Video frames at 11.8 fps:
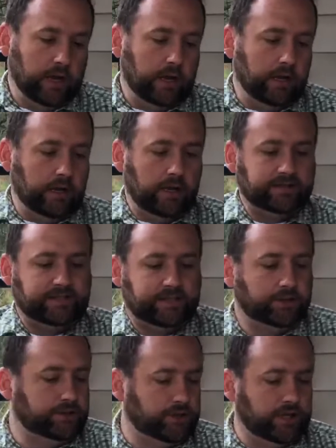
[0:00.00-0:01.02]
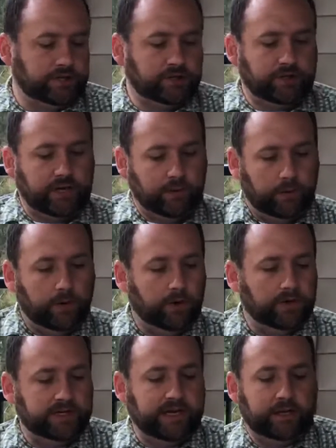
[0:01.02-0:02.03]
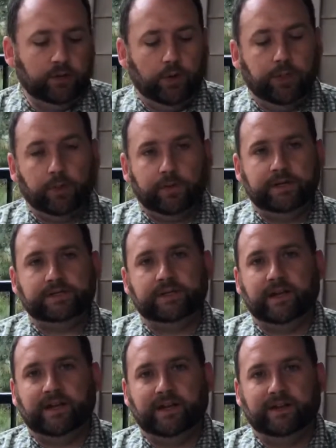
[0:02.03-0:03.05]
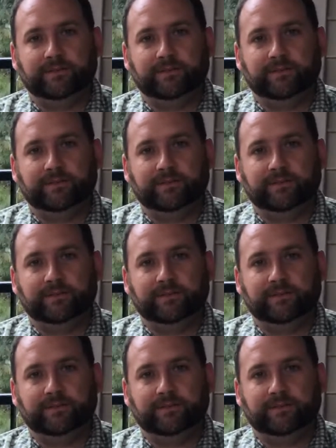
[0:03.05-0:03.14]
As I told you yesterday, we were going to Daniel 3 today,